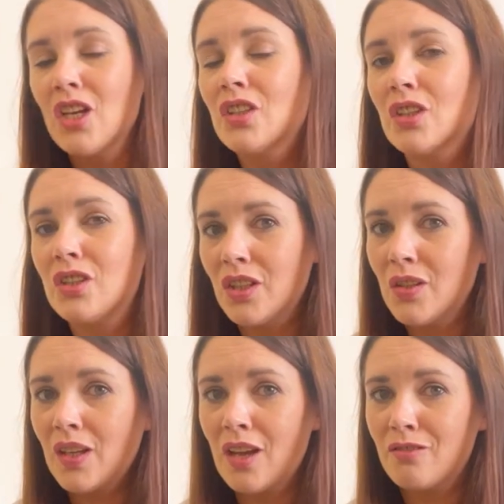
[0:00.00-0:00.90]
So do
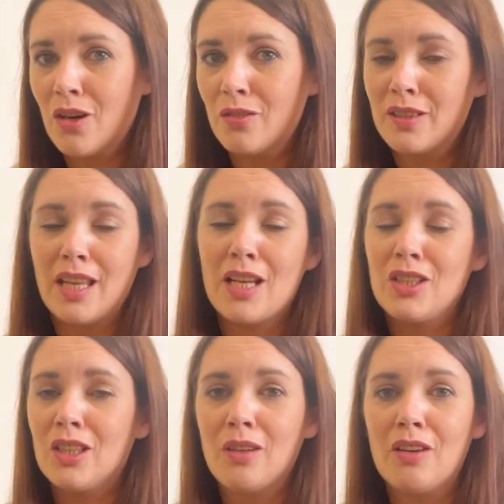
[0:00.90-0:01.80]
get involved there,
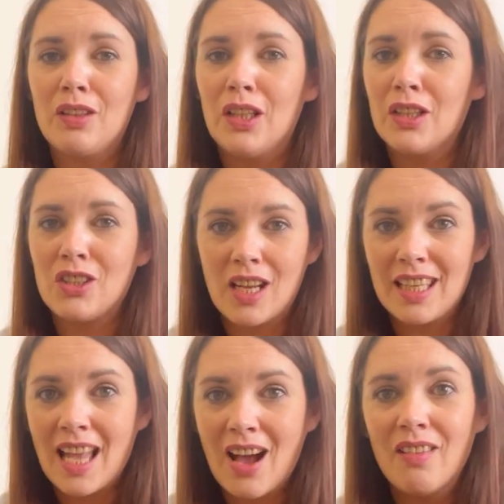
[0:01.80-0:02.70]
do have a look,
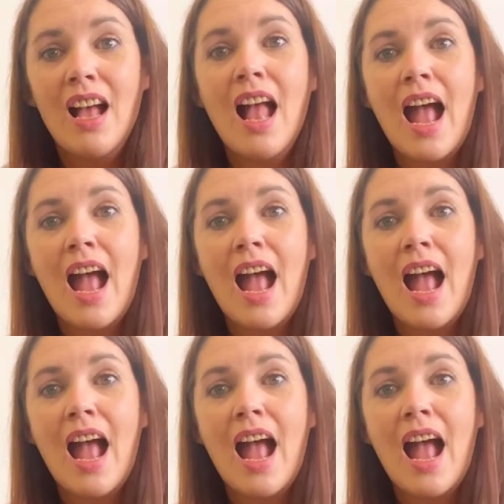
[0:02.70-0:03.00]
check it out.